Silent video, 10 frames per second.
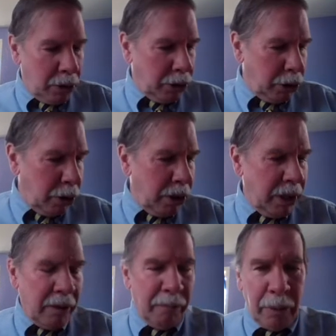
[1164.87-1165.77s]

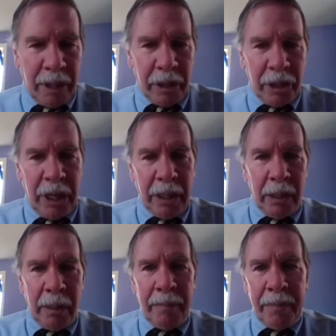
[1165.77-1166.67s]
uncertainty of breach
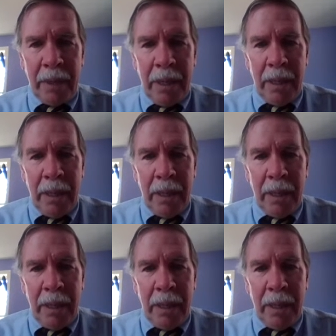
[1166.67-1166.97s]
here,